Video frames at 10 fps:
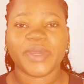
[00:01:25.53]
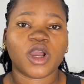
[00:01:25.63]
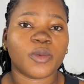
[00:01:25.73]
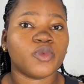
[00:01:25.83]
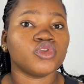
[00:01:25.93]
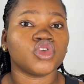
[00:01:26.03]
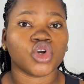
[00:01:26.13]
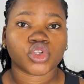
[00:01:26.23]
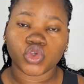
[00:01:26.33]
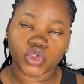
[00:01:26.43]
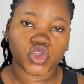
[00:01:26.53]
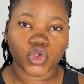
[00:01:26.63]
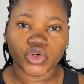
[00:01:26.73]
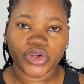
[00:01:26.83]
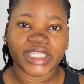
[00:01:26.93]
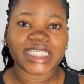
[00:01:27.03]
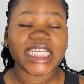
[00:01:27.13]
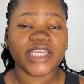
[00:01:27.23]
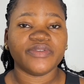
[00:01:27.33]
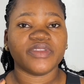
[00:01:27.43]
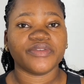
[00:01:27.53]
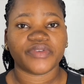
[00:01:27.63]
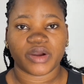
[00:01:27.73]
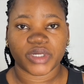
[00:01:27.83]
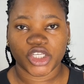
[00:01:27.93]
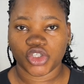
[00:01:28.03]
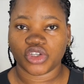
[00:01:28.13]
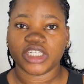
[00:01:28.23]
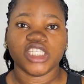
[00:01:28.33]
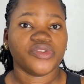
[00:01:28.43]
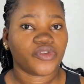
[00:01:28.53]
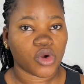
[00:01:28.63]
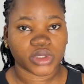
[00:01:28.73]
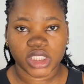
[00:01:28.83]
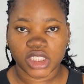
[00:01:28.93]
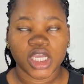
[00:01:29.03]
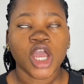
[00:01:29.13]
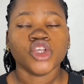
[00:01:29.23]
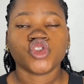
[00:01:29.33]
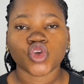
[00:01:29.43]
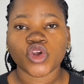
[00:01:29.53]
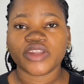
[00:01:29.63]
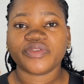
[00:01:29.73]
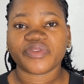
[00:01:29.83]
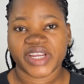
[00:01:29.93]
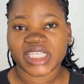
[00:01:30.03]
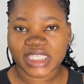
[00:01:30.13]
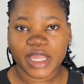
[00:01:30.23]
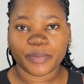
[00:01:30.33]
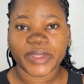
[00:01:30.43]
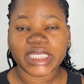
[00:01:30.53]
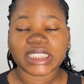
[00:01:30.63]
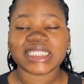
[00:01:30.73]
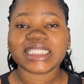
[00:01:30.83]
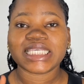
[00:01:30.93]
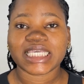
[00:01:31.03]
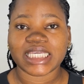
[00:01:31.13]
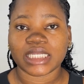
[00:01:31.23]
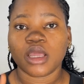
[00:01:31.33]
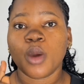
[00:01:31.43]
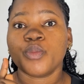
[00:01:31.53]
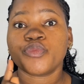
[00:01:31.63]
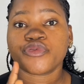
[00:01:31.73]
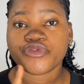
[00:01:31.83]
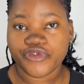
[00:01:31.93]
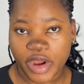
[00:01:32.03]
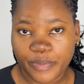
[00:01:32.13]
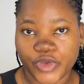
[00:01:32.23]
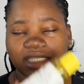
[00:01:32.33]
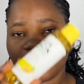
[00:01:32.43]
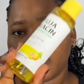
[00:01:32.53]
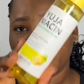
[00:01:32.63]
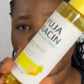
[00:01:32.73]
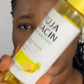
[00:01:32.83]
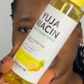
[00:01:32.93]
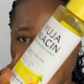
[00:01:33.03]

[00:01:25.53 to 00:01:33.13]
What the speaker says: makeup would not look so great if the foundation is faulty. So the first step is skin prep. Starting off with this